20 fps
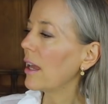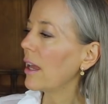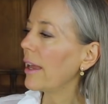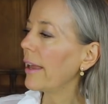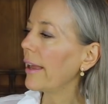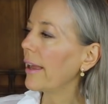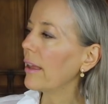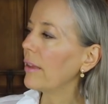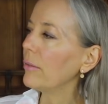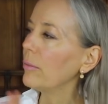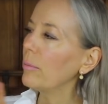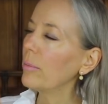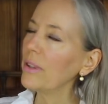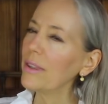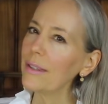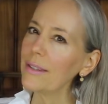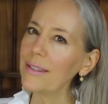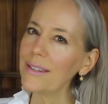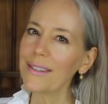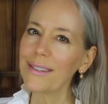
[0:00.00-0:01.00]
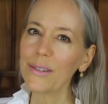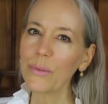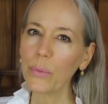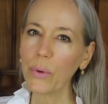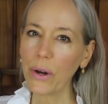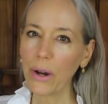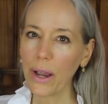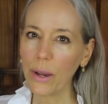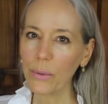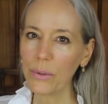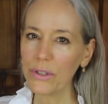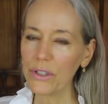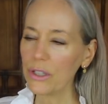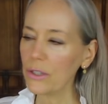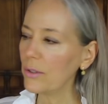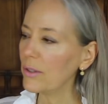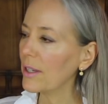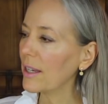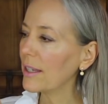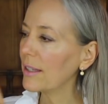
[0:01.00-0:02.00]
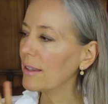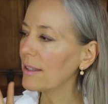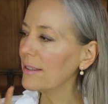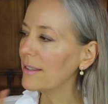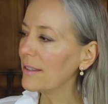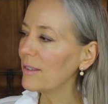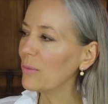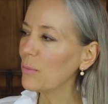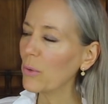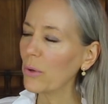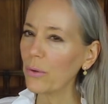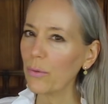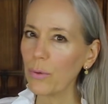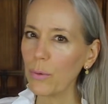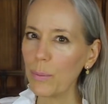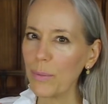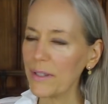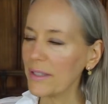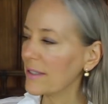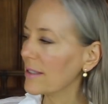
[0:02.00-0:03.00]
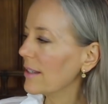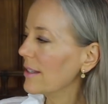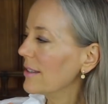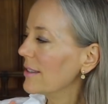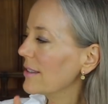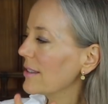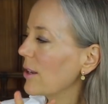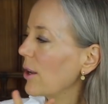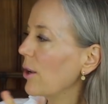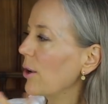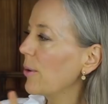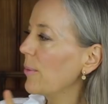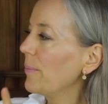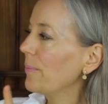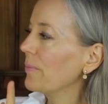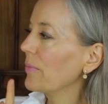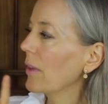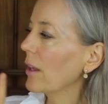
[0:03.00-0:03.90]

And but this isn't where I would do that. This is more for business. So